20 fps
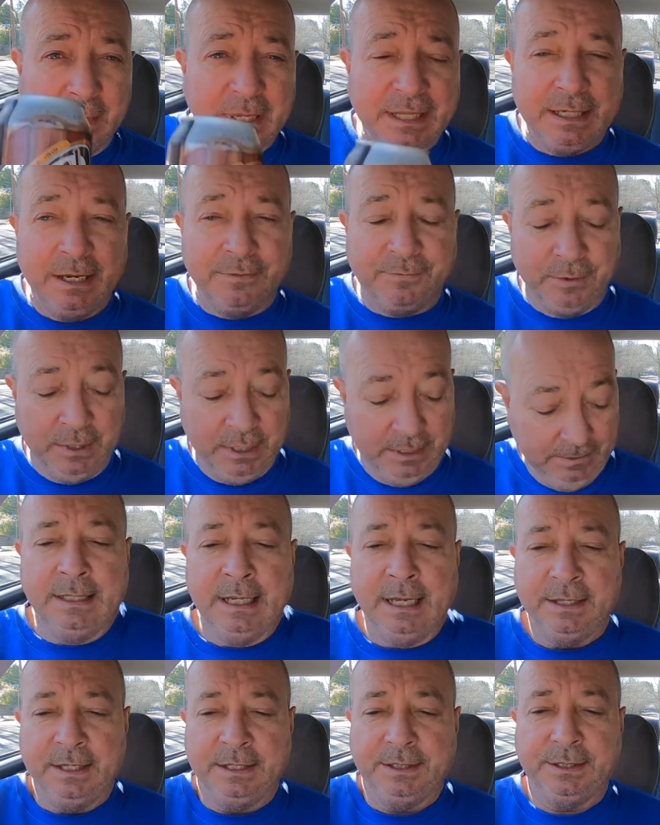bit different.
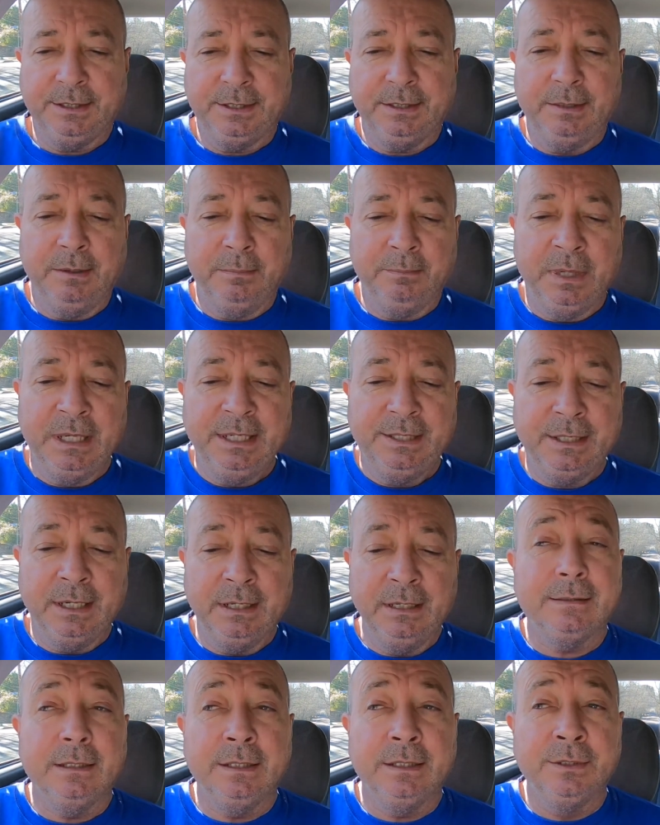Now this
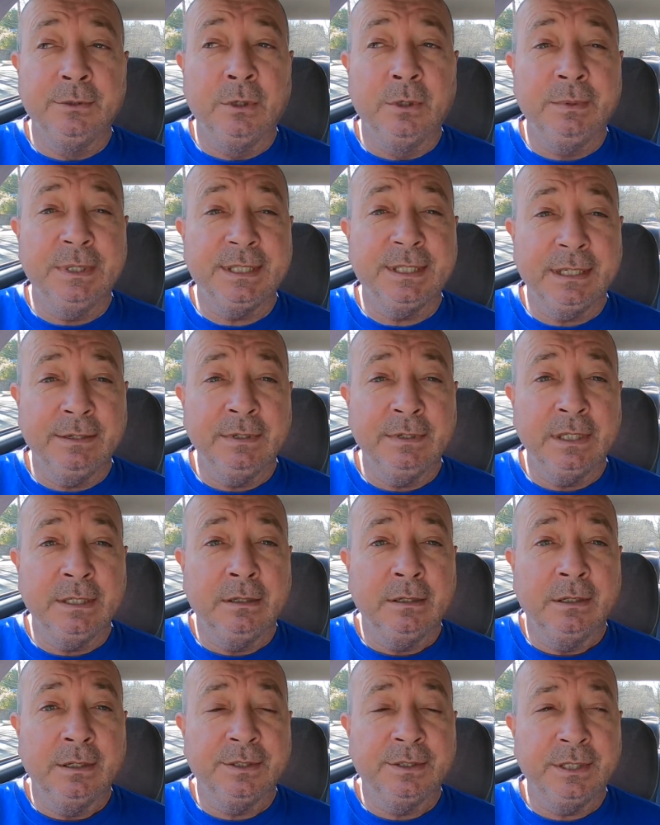pizza is normally
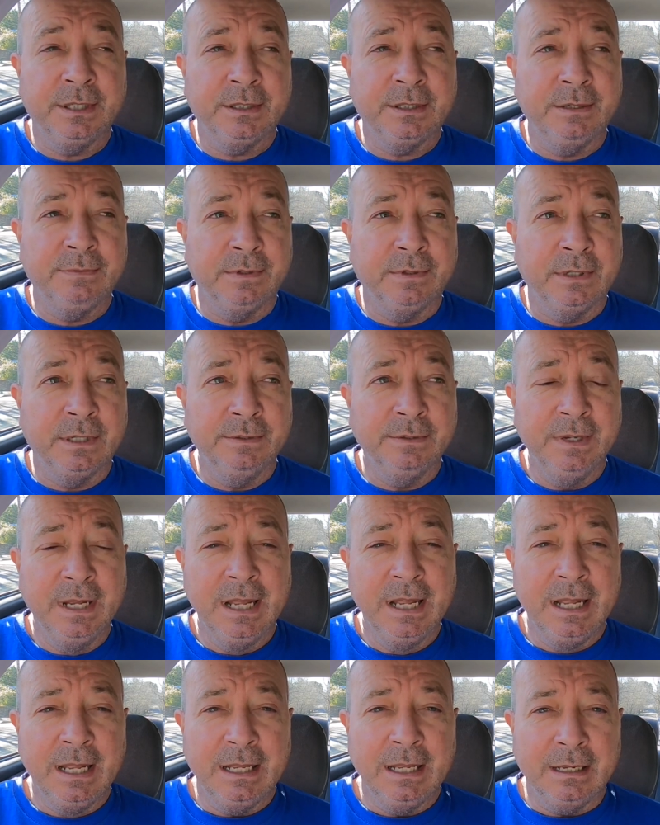$17.65.
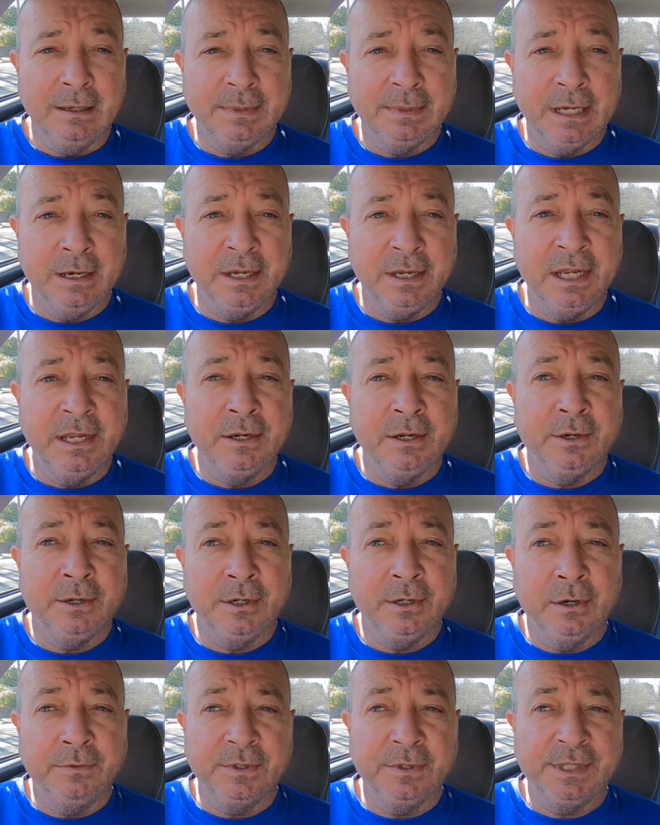I'm going in on
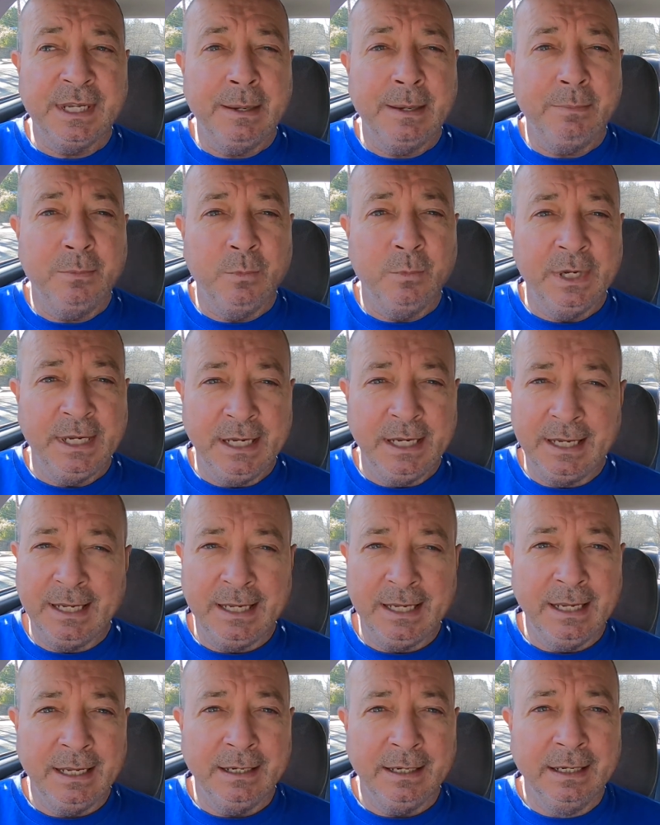the offers app where you
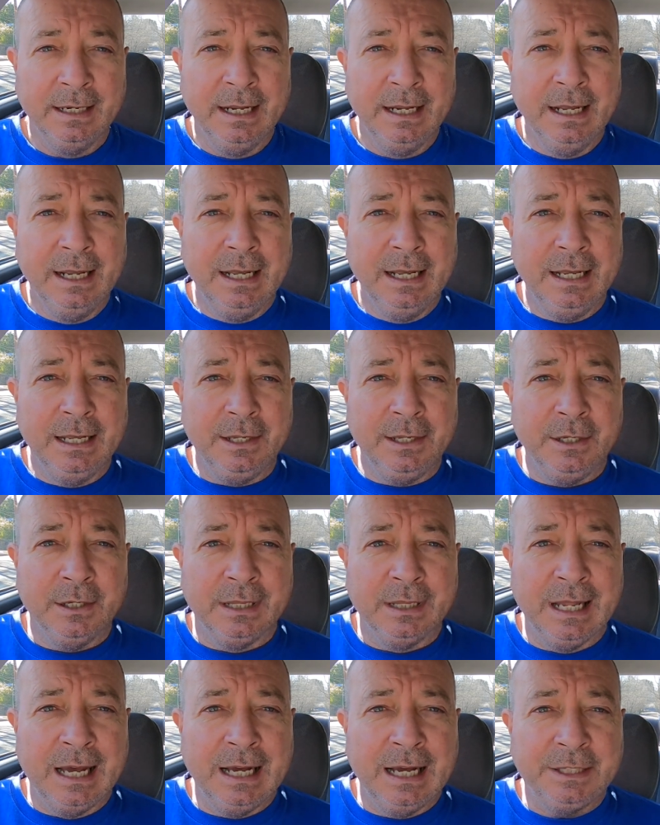can get your
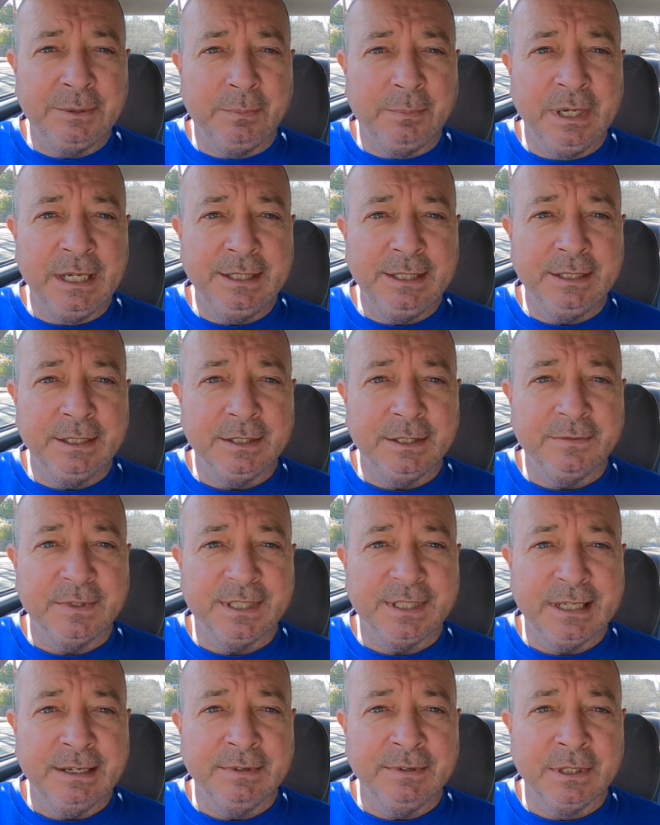large pizzas for
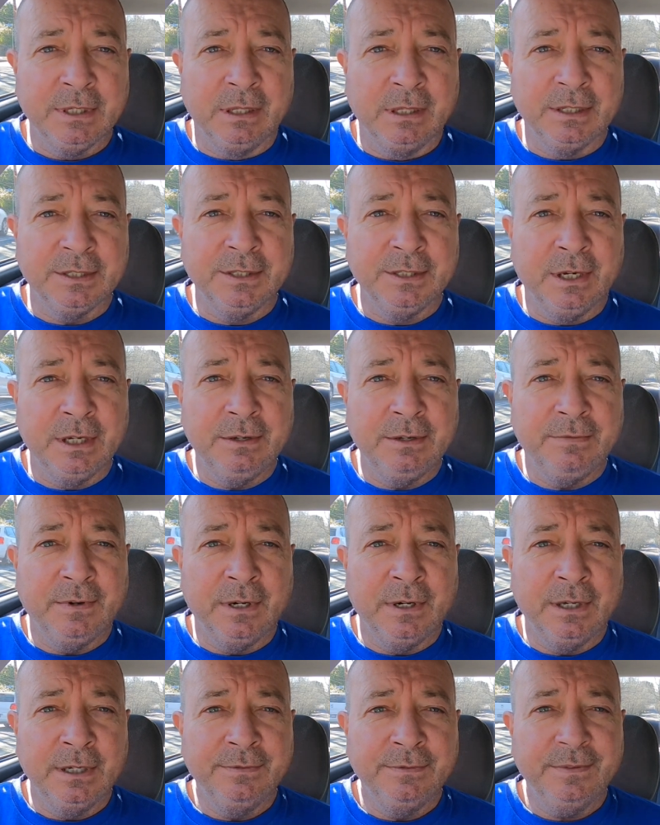
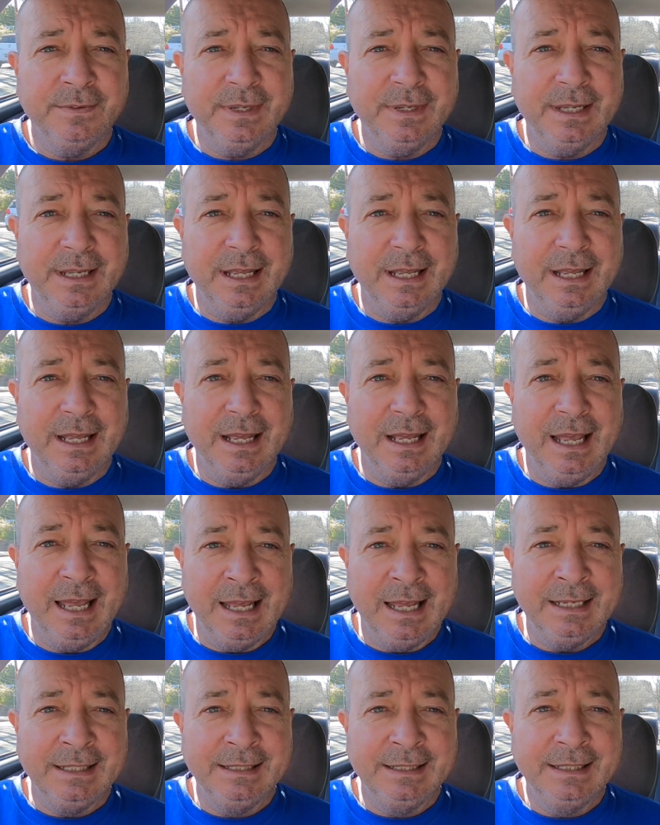$7.95,
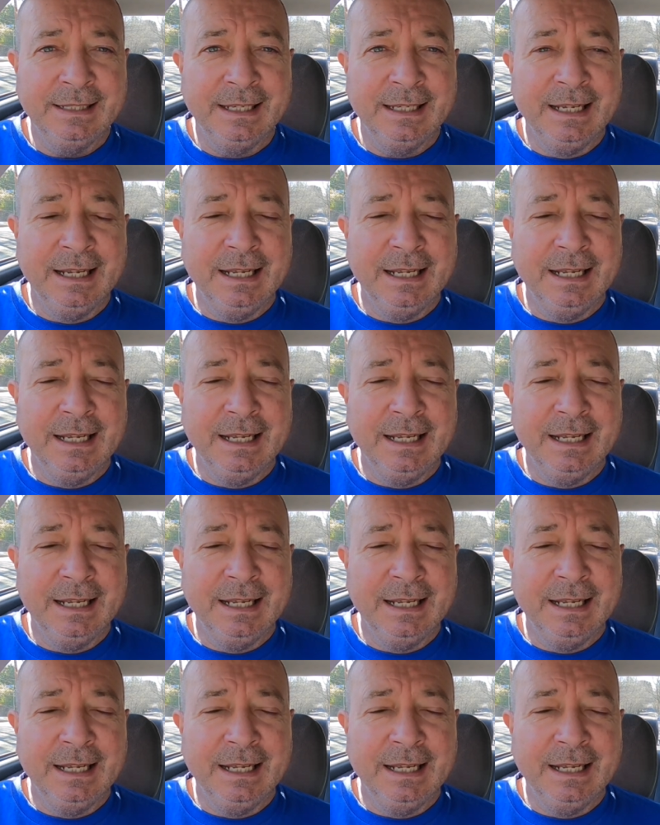and